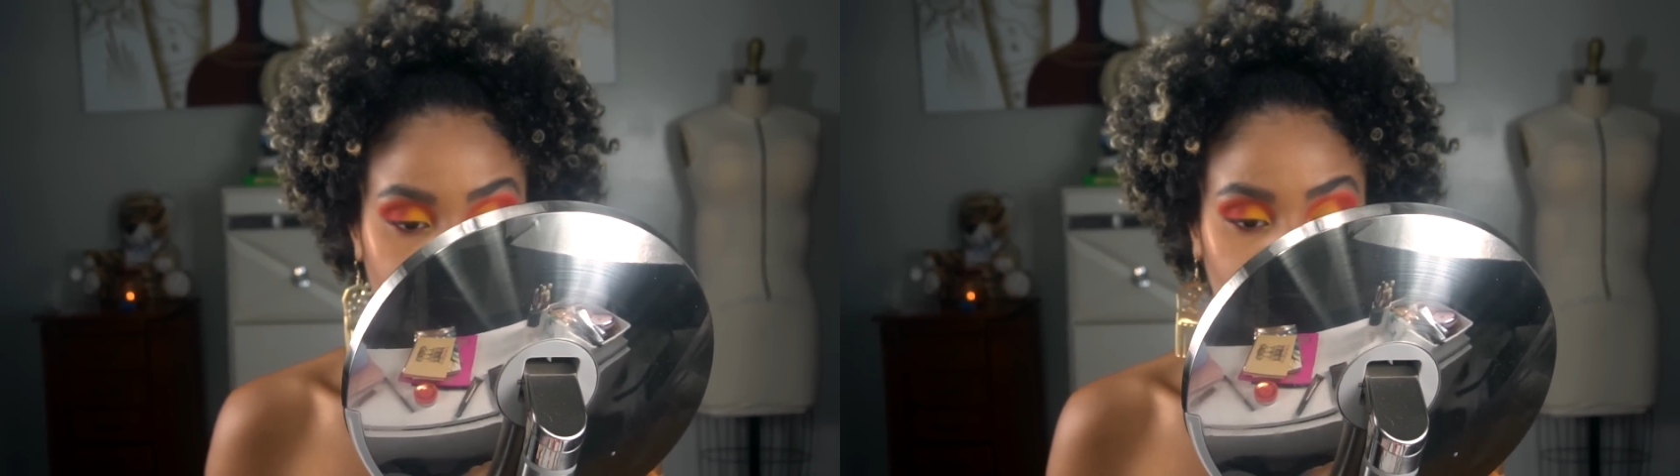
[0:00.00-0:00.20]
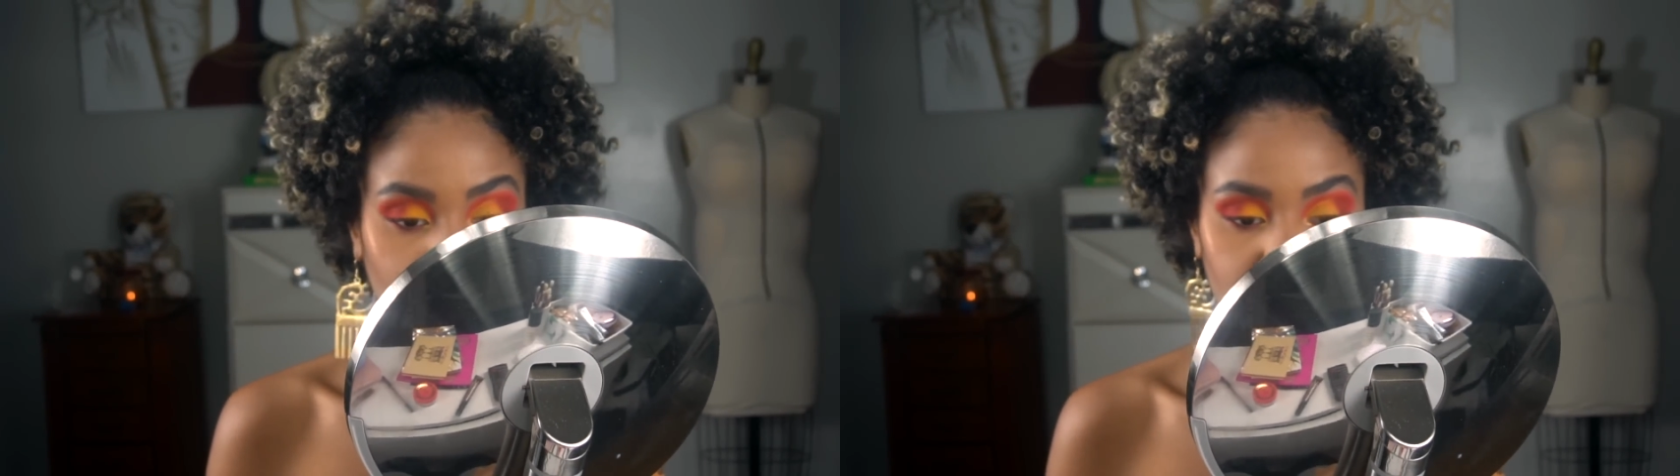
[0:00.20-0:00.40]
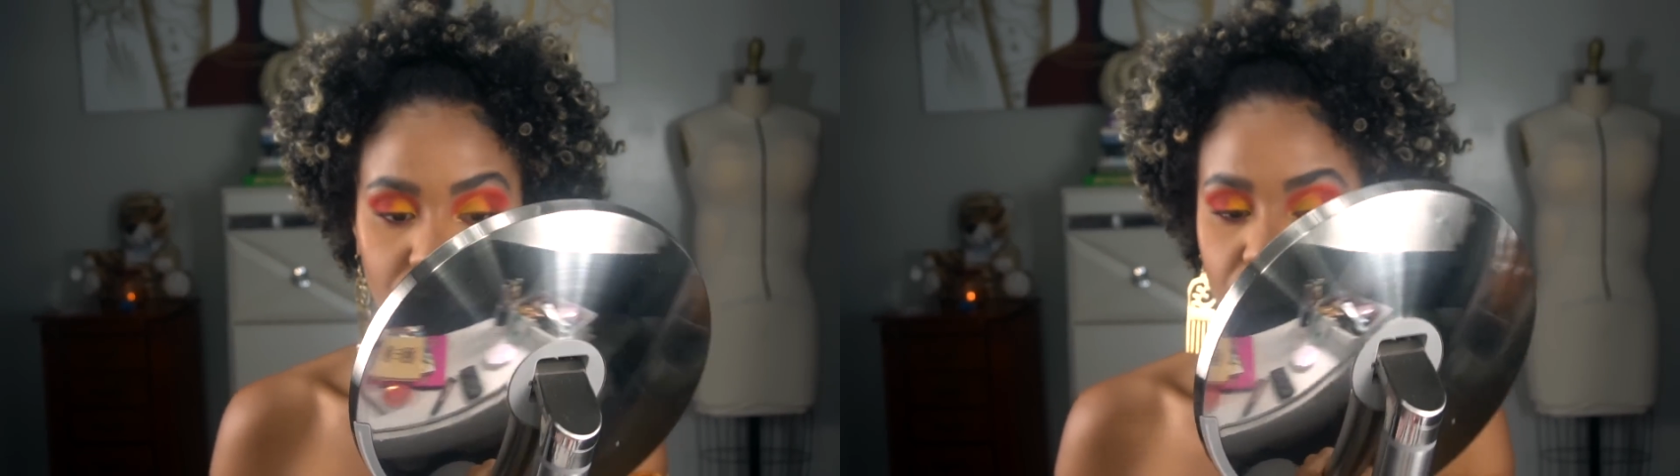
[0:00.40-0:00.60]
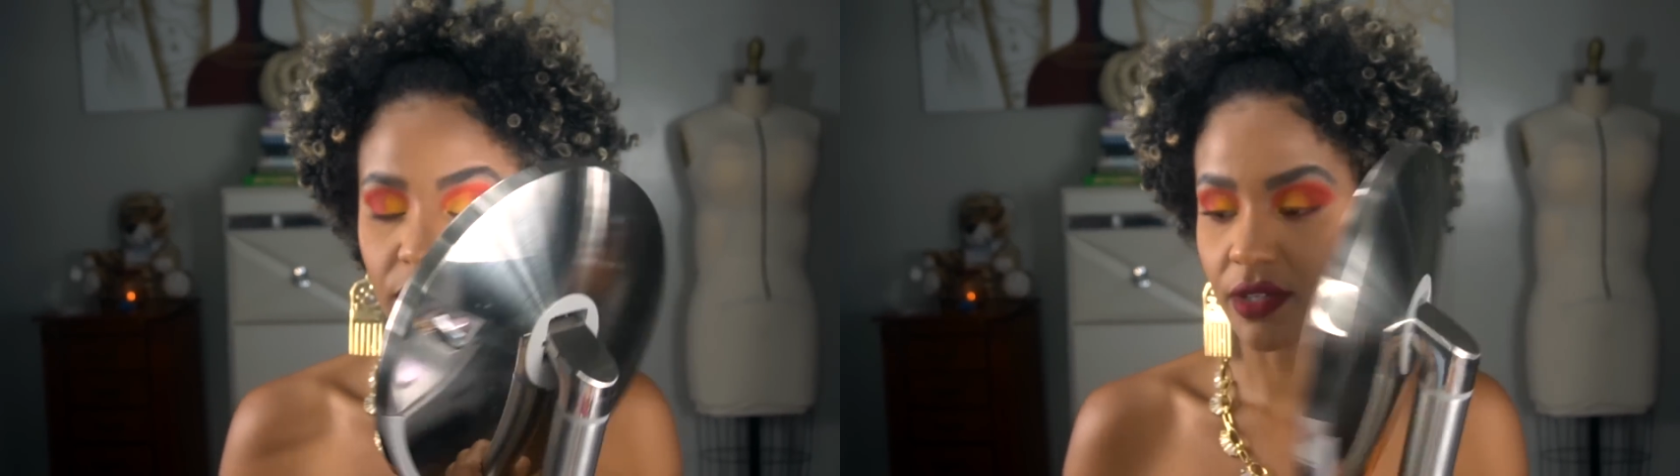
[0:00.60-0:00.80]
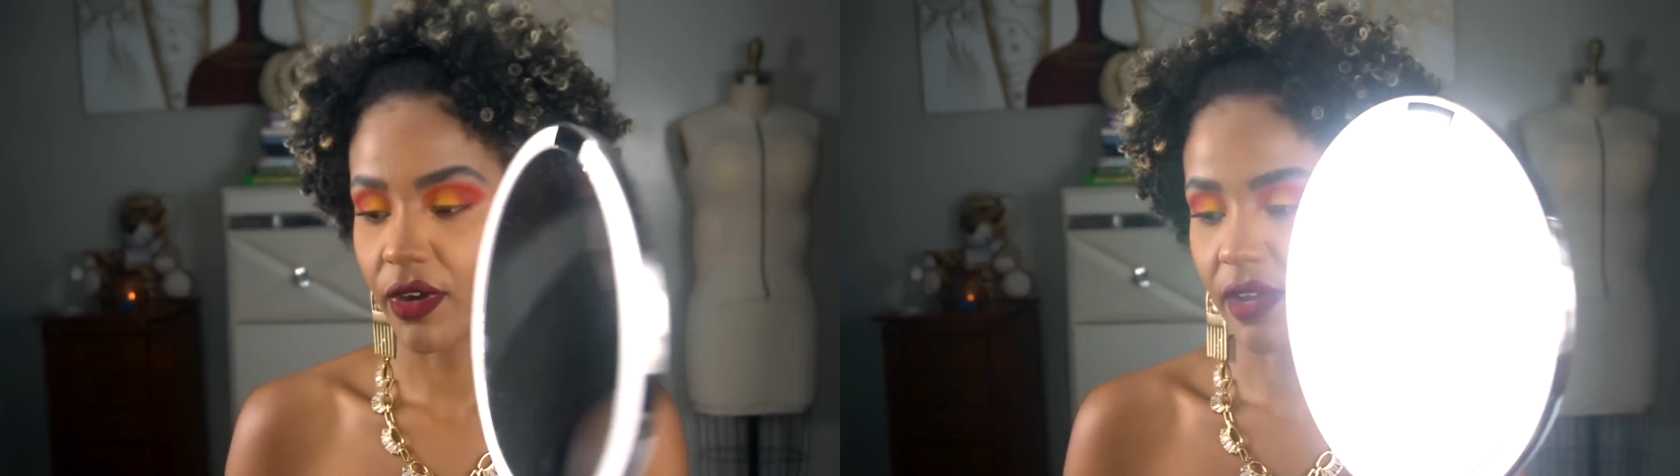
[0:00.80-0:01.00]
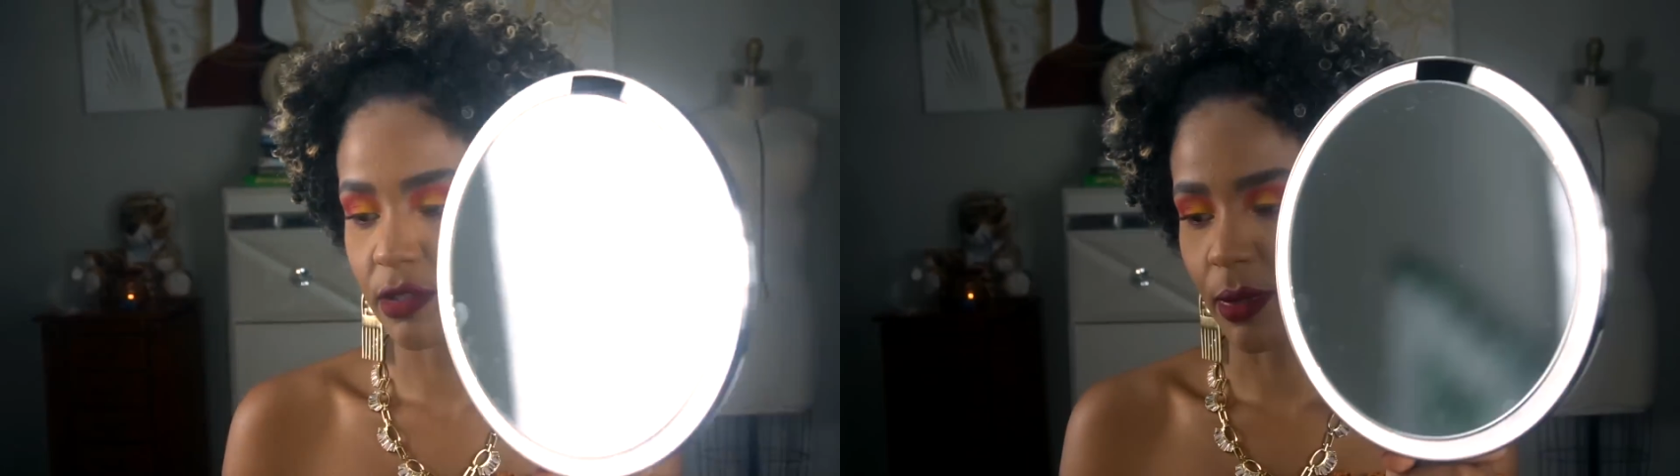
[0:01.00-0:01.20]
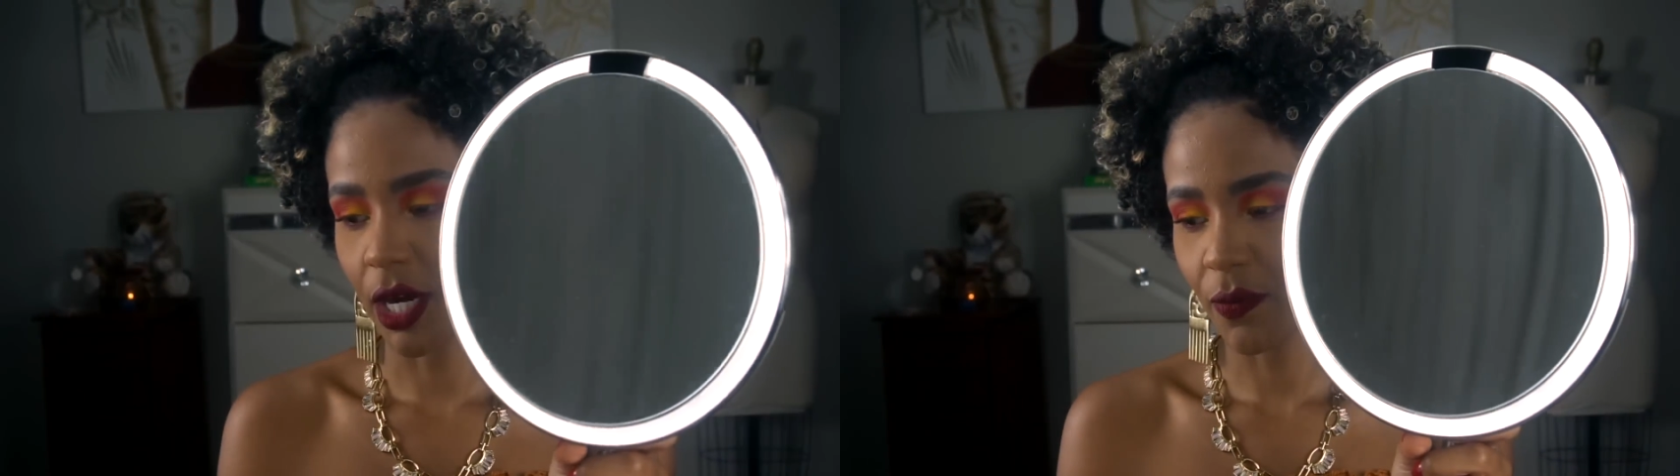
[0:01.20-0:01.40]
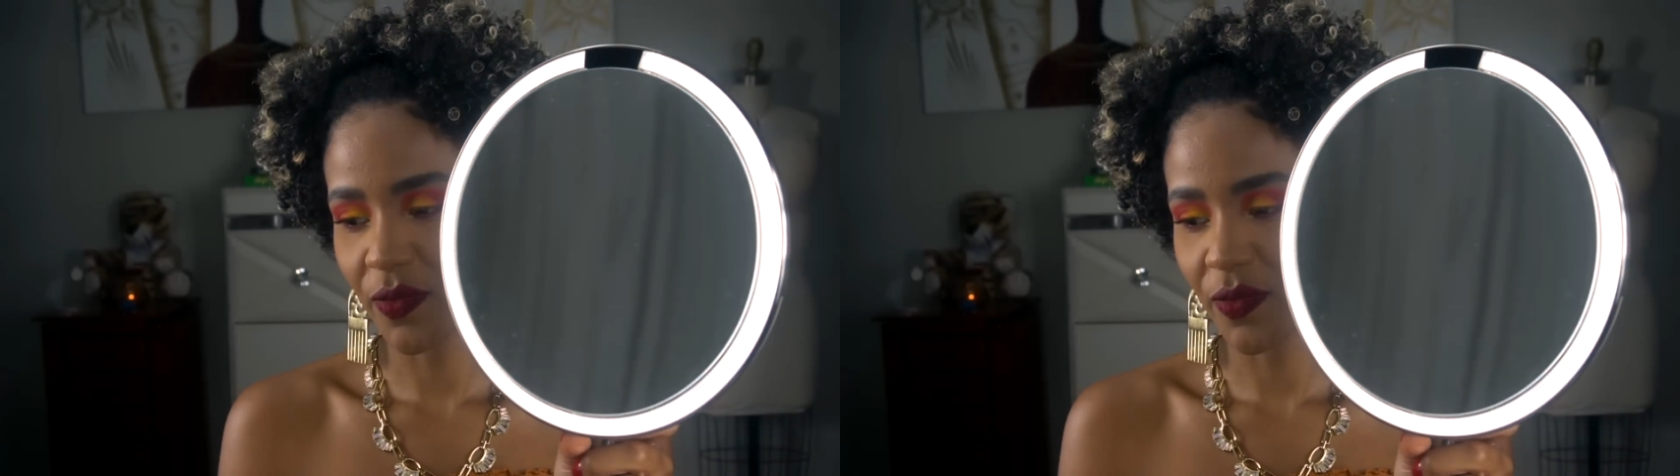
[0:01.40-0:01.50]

mirror was really raved about.